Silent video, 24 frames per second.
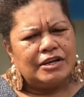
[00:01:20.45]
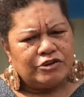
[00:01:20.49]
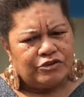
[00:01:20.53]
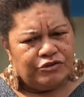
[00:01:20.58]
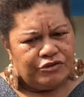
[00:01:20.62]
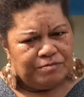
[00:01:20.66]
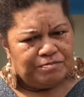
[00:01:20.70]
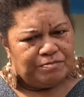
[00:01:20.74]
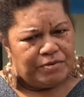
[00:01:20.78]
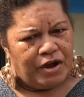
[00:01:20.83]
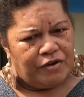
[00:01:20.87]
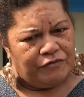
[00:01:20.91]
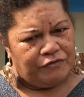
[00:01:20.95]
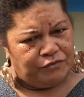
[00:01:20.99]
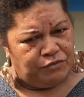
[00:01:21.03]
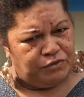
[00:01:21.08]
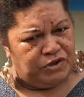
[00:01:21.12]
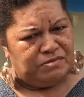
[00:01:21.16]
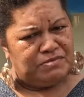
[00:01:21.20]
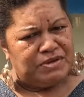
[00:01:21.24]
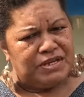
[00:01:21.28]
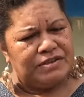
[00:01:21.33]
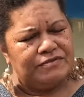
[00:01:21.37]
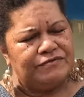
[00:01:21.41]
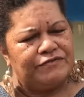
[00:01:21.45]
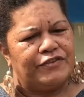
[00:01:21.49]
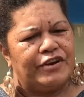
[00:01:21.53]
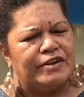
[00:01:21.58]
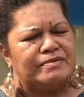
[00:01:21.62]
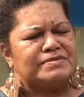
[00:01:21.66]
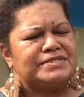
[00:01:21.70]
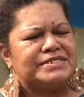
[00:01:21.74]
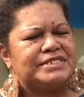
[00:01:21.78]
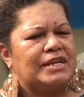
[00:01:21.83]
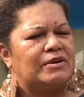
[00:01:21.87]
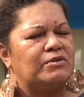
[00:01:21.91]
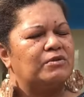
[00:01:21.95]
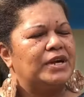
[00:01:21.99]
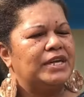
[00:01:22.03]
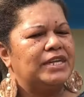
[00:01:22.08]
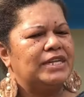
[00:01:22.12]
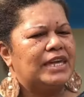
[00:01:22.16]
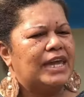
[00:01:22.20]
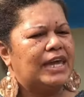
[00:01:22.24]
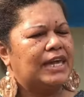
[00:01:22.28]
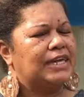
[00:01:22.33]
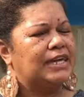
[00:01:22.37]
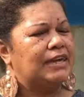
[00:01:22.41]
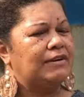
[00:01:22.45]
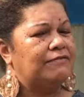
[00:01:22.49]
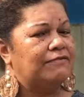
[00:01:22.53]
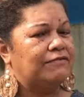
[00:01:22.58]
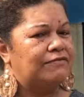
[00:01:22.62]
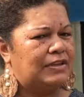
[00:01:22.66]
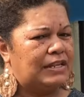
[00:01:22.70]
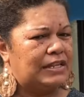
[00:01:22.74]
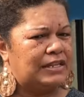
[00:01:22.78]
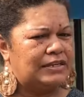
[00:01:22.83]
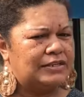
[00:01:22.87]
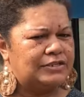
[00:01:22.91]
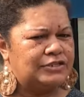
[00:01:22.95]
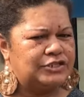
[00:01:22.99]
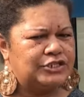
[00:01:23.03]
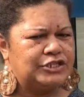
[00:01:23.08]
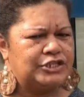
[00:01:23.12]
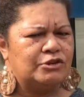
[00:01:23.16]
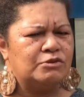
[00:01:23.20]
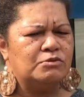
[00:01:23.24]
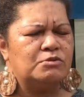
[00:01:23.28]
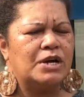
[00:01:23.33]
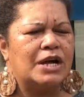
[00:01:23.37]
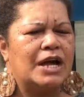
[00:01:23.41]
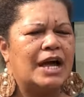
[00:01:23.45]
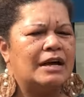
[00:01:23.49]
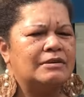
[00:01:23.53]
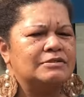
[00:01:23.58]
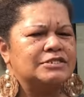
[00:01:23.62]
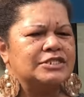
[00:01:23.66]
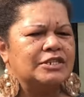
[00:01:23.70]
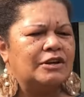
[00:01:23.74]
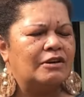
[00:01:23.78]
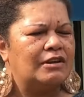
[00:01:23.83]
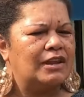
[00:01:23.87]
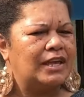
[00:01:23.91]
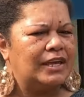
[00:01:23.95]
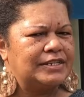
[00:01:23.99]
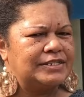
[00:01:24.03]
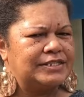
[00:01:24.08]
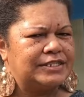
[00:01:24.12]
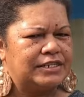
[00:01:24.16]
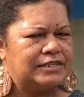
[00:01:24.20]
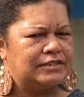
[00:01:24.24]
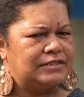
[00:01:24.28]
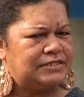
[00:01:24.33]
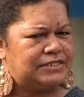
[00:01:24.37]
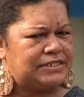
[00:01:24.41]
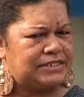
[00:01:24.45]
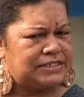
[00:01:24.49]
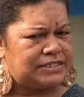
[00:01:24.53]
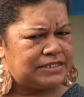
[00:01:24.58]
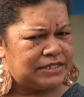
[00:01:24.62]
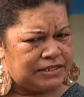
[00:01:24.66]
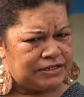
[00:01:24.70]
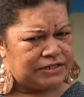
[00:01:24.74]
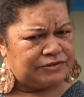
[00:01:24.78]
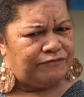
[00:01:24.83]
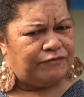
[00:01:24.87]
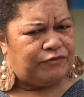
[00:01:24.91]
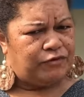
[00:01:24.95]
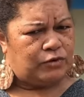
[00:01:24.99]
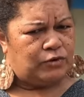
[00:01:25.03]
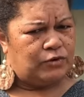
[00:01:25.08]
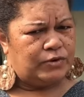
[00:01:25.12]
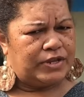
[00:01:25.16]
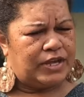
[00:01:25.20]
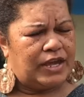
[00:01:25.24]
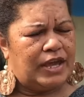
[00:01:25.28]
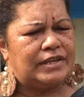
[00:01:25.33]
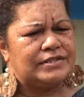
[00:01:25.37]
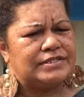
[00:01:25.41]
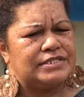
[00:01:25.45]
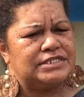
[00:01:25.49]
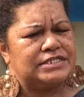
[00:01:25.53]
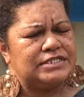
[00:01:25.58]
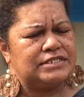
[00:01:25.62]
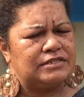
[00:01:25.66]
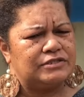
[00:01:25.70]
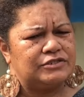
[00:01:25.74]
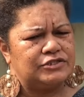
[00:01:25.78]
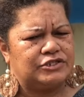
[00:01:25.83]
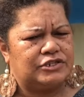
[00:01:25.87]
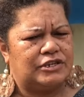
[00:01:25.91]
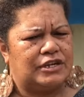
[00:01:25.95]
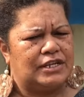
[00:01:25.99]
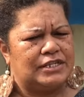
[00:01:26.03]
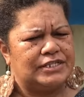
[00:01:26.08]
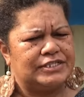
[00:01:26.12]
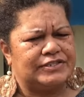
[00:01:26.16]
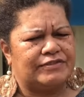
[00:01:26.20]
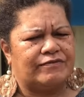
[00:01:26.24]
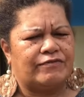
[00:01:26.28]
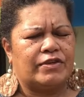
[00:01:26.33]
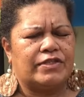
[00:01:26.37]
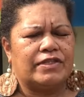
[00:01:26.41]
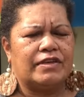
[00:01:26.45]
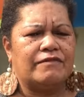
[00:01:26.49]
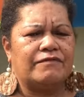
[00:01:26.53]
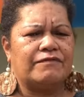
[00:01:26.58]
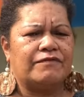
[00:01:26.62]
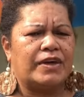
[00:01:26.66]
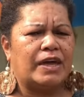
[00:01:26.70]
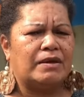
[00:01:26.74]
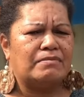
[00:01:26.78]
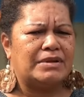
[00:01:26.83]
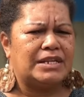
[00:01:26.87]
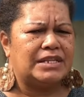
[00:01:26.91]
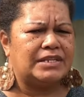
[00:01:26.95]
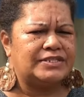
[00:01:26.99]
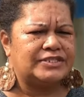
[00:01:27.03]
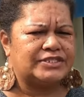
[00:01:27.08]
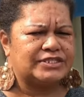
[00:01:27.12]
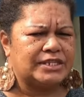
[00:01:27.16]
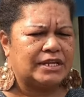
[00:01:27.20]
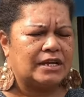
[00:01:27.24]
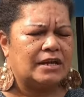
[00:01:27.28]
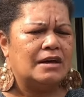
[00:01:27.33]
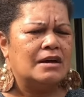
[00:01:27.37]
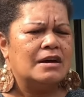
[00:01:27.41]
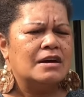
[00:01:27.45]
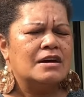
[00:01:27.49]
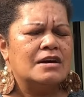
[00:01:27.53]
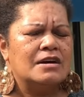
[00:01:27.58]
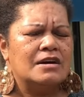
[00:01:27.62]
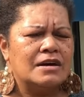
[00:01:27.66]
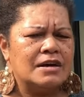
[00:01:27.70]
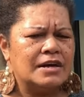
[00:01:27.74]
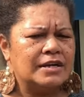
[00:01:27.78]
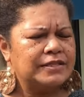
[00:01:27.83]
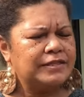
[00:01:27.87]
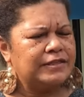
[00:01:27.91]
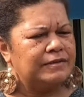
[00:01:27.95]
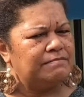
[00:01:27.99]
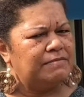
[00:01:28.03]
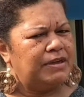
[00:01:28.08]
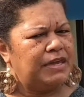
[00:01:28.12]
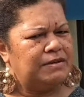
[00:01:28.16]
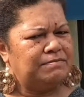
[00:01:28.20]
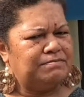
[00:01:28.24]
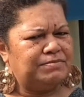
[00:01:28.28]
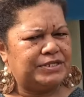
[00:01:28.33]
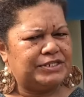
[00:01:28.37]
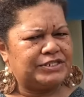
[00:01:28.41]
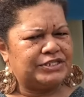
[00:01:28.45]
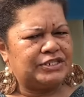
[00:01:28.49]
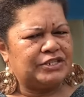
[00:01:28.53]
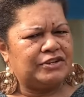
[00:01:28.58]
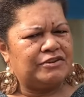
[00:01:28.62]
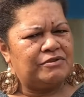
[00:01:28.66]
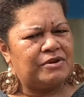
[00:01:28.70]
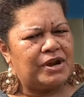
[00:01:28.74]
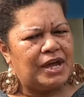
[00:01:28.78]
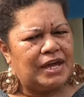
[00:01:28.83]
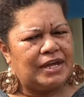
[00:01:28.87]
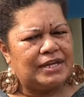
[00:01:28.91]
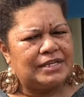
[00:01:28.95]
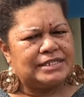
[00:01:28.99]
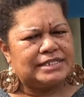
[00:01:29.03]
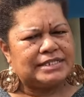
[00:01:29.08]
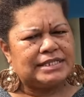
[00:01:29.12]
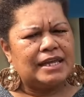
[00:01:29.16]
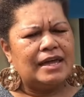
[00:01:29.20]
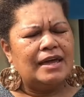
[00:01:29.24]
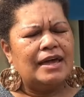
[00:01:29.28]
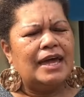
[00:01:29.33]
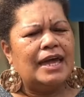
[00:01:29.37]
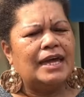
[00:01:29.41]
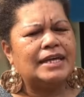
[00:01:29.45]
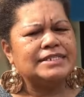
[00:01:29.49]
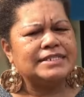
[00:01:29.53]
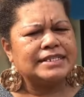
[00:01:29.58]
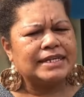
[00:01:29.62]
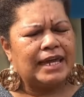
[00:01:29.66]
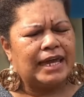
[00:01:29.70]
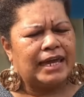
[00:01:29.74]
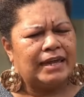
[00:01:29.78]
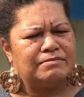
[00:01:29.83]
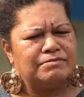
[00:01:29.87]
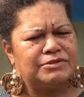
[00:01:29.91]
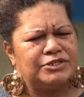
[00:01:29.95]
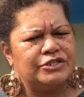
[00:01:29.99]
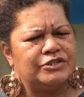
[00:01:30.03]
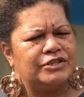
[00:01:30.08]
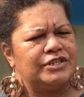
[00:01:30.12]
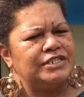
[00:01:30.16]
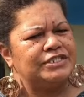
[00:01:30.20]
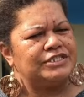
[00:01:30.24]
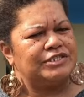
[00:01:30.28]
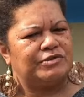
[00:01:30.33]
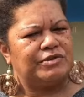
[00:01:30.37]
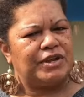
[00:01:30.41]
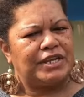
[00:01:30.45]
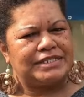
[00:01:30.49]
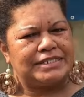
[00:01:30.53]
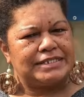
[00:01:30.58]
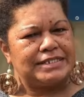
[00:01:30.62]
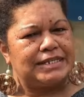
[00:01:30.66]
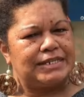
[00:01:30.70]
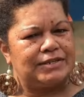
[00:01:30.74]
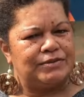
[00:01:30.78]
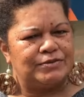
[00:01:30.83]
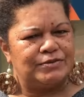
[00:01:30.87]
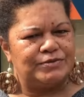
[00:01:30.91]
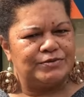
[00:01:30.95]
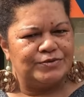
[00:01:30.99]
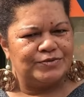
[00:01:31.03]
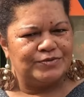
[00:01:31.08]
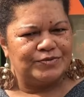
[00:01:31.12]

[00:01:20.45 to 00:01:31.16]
Group of women from Sawayeke village who were out collecting seafood and seashells for their families heard the baby's cries and came to his rescue.